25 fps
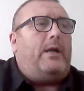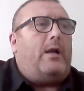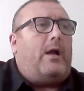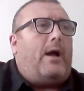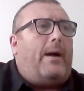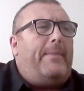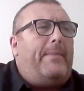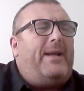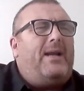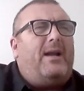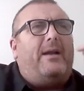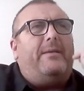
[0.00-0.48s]

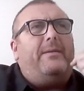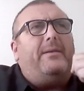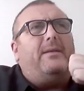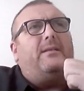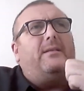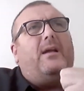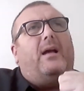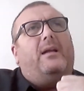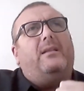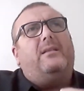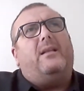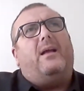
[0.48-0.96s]
I mean,
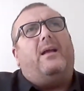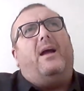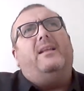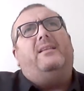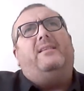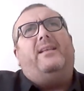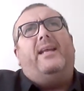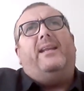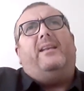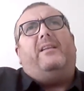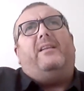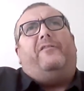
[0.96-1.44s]
I
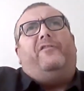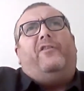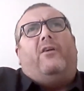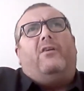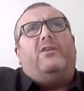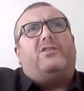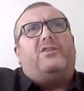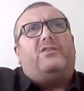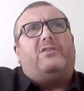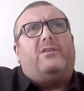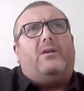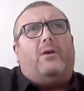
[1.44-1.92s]
think the
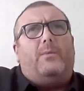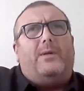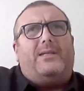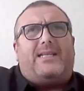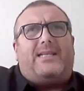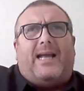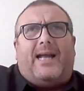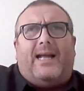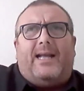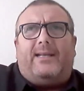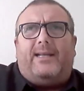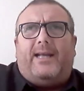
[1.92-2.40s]
Forest has
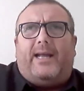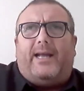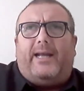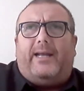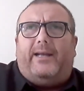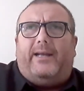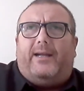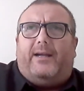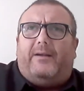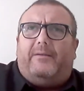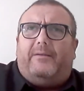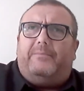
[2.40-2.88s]
always had
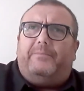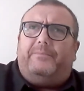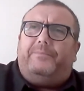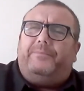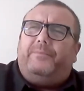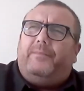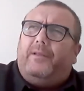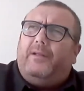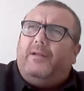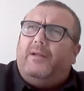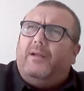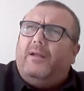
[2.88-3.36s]
a
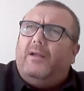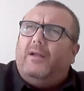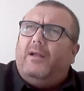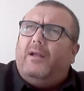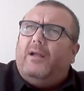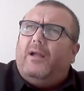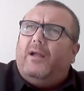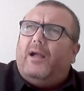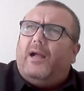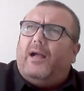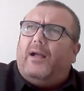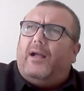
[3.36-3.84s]

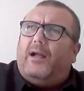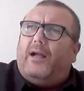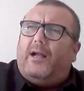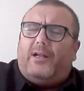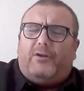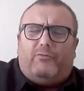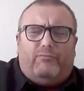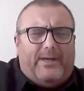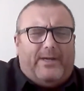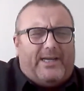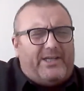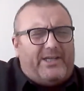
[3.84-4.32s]

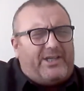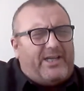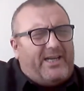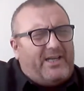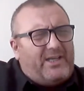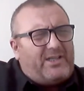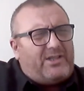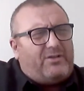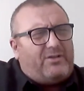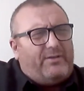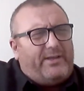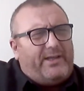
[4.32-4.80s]
rich
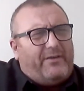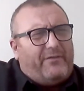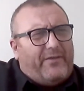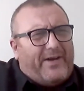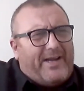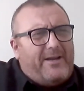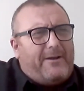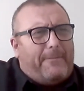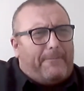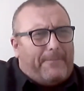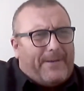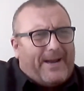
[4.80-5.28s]
history of
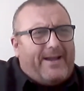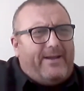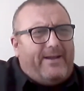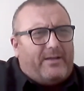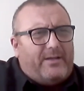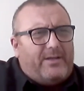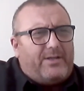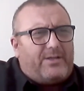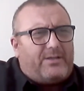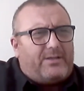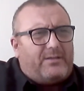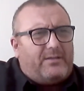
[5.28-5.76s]

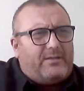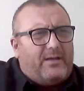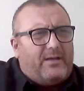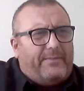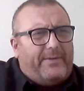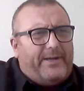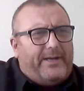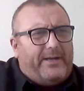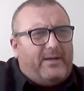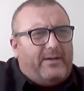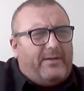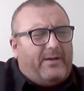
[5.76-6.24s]
independence. I
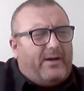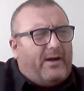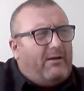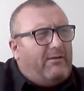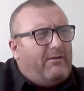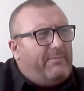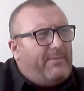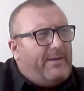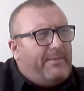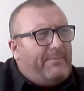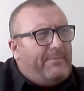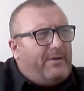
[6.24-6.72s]
mean,
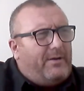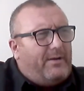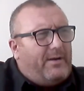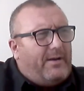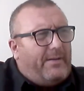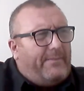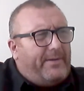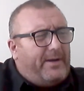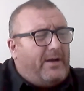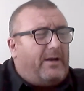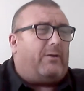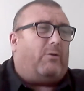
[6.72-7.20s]
I
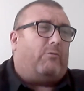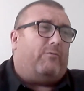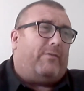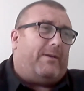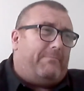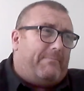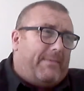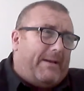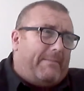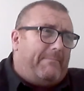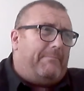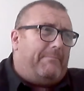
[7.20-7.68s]
don't
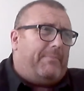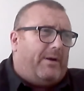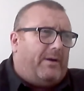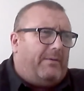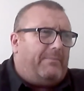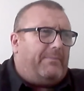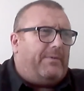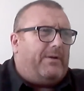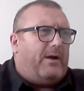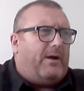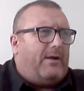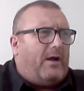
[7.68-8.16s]

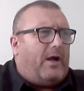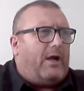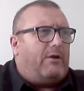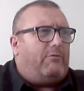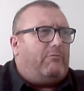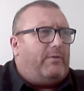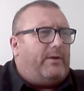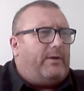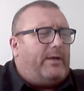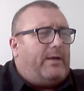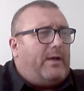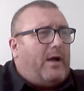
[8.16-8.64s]
remember, but
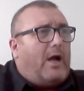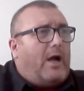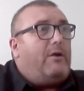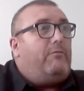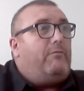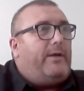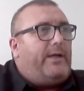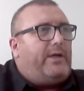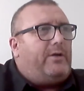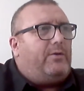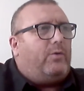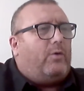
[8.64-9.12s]
I
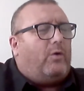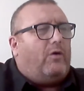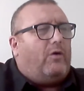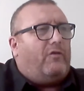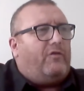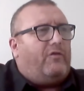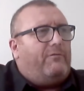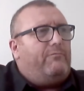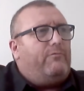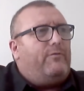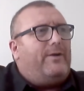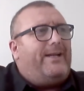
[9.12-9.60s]

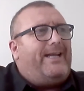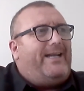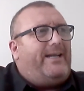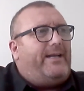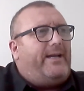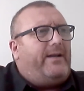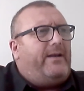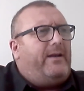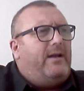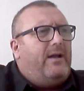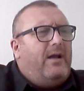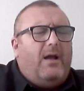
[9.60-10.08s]
recall from
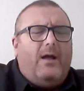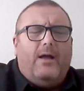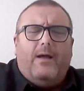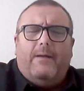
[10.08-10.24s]
reading